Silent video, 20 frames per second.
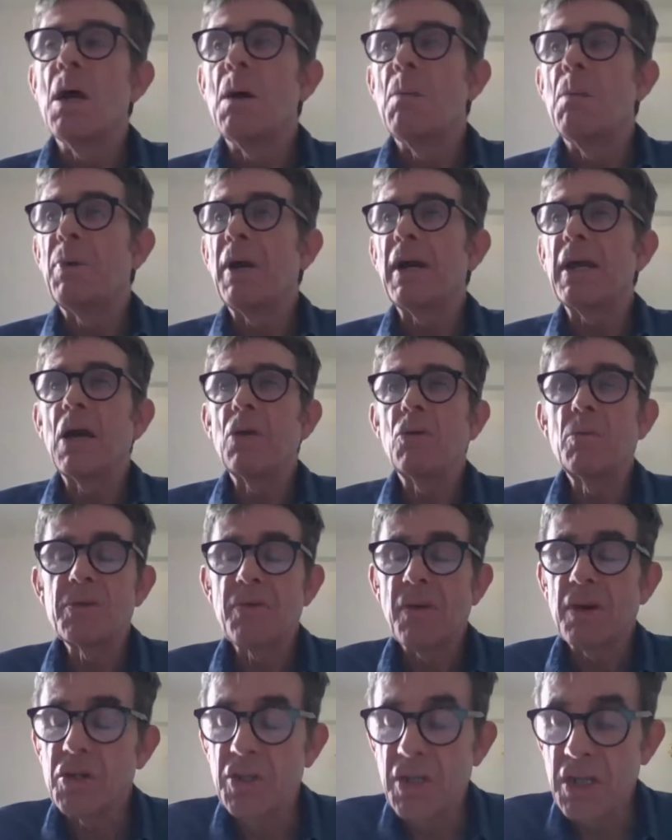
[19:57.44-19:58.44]
breakout rooms
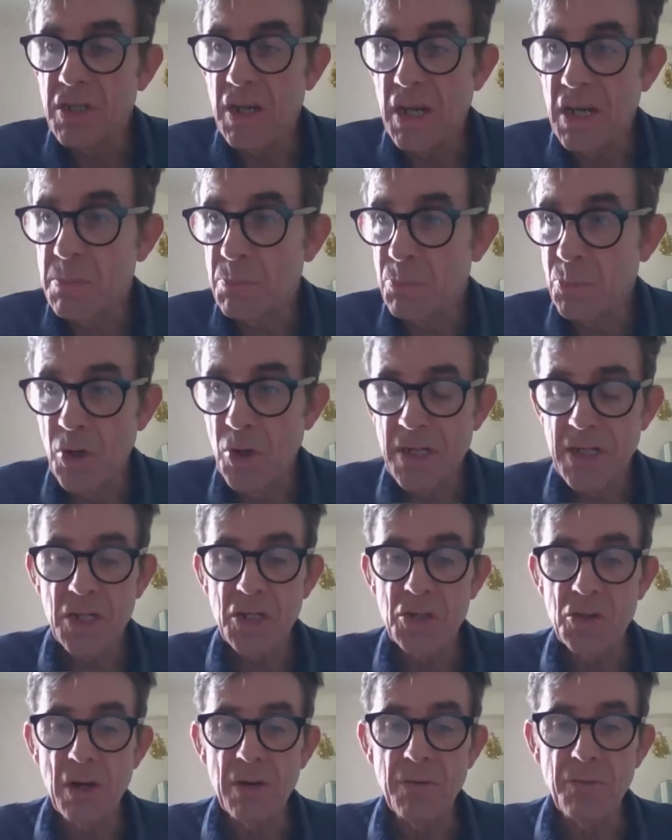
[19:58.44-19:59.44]
function is pretty
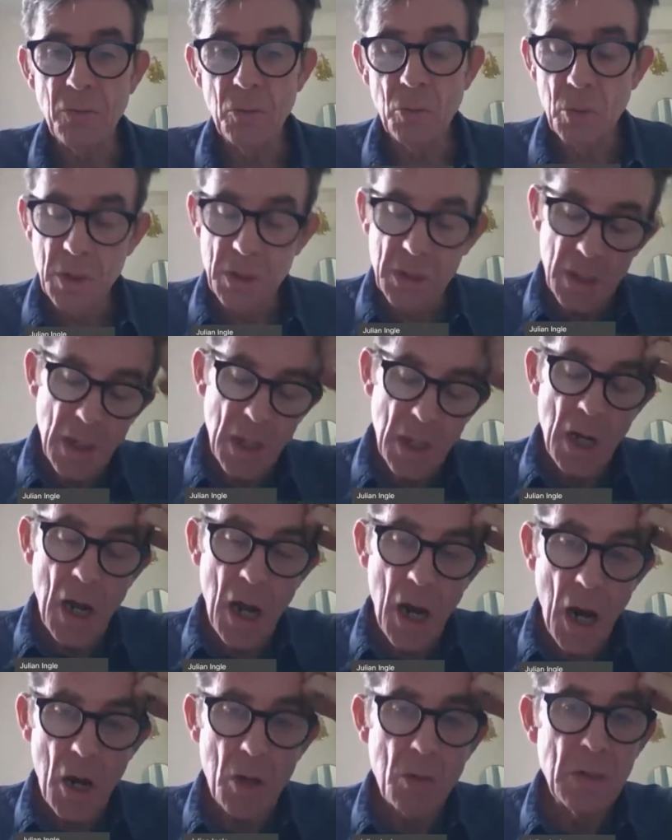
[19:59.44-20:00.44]
straightforward.
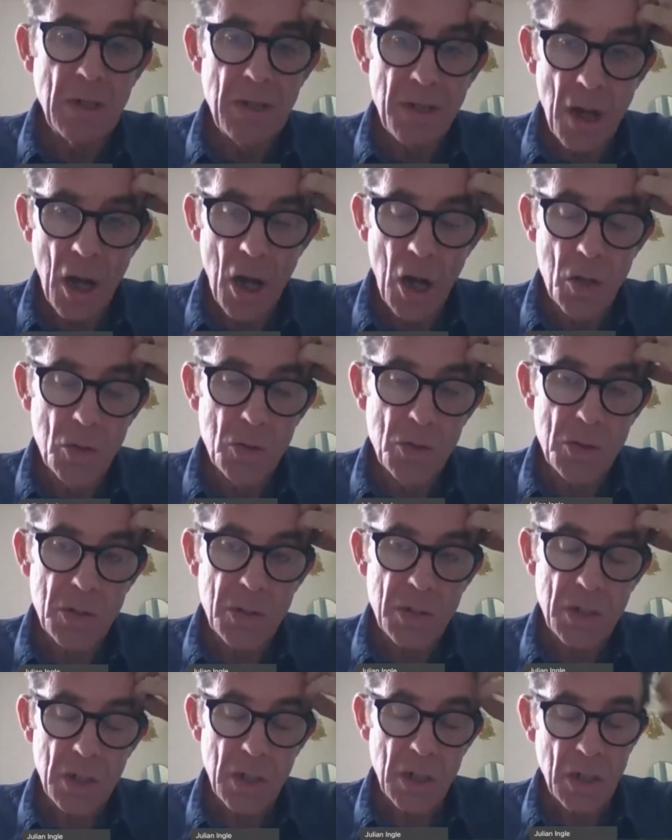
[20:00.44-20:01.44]
Only the
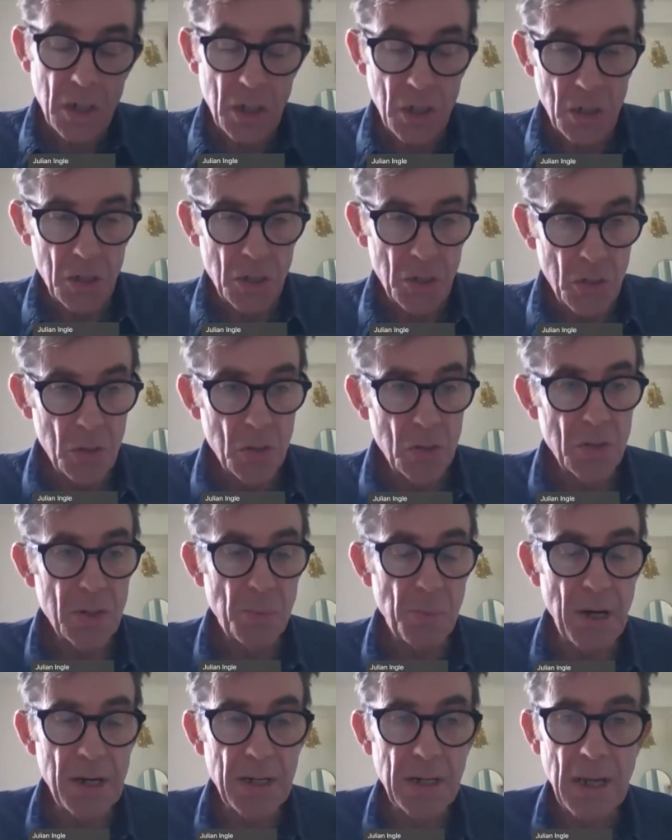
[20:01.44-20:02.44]
host can use the
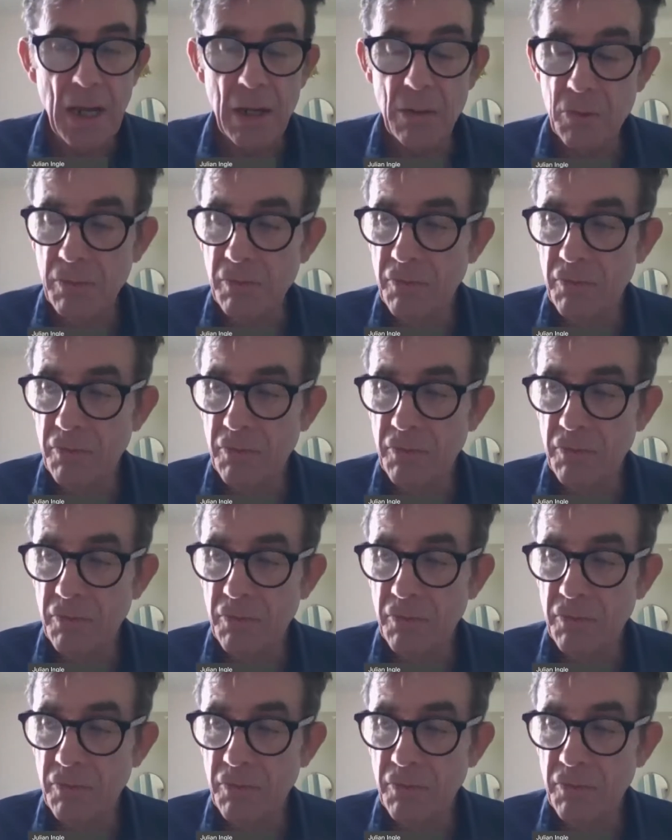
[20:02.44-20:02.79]
breakout room